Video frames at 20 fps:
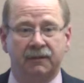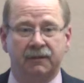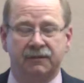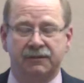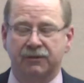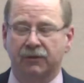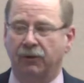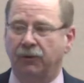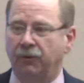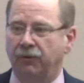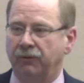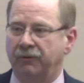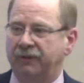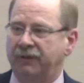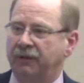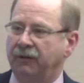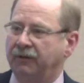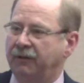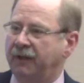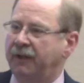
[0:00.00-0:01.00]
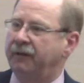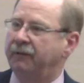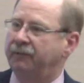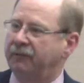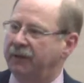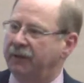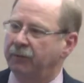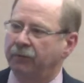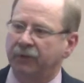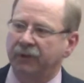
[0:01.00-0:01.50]
So, you know,
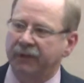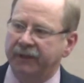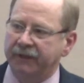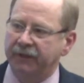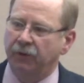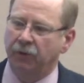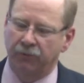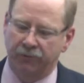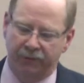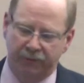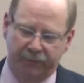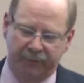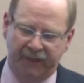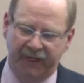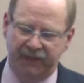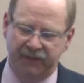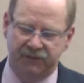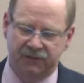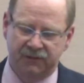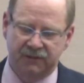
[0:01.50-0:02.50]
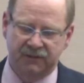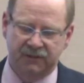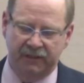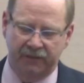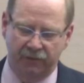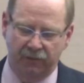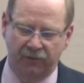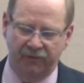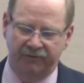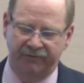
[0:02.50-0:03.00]
they really know their patients,
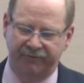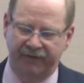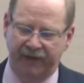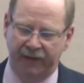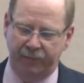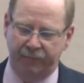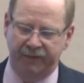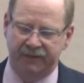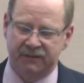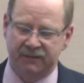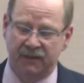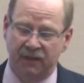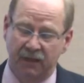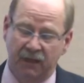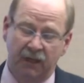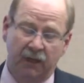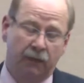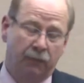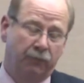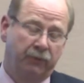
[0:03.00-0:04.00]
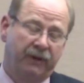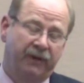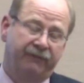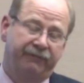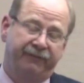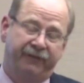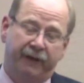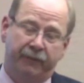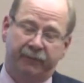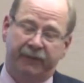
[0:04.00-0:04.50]
they know the families. We
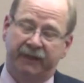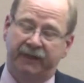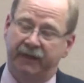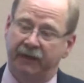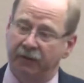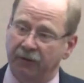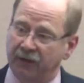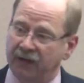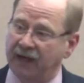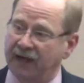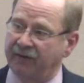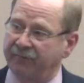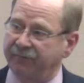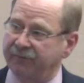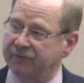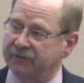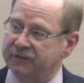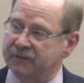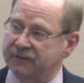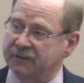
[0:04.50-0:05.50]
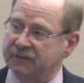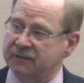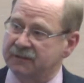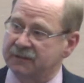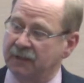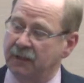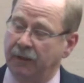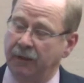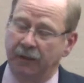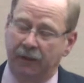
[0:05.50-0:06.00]
have family care
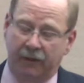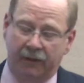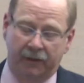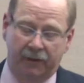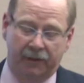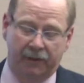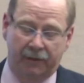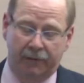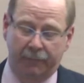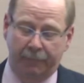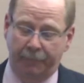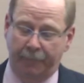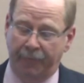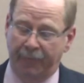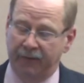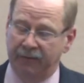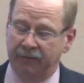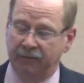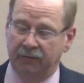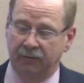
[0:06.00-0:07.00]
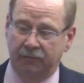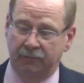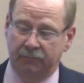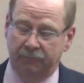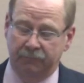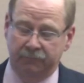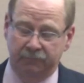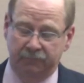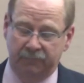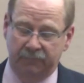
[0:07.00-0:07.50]
conferences on
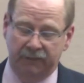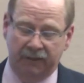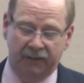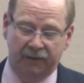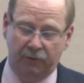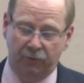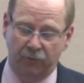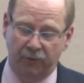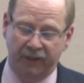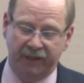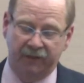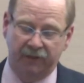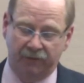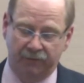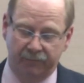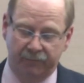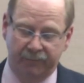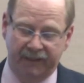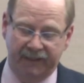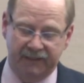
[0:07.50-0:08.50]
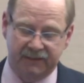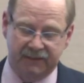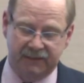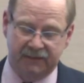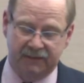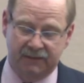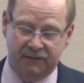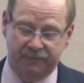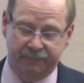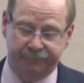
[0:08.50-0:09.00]
a regular
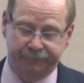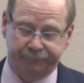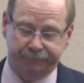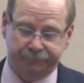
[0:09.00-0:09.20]
basis.